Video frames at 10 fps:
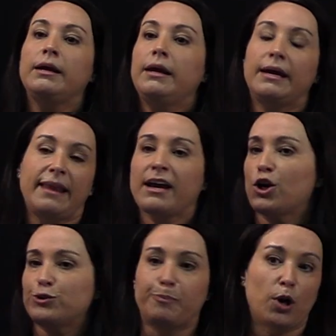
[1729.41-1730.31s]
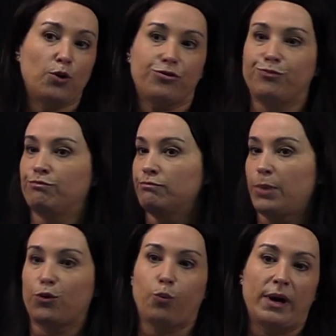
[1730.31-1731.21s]
And that goes both
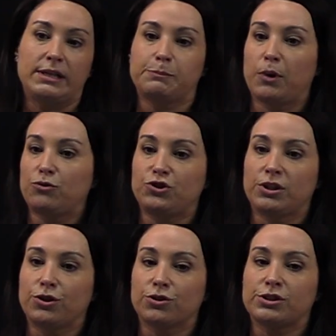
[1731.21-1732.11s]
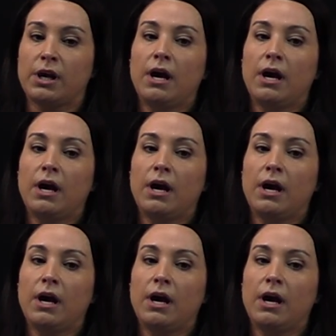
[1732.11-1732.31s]
ways, both genders.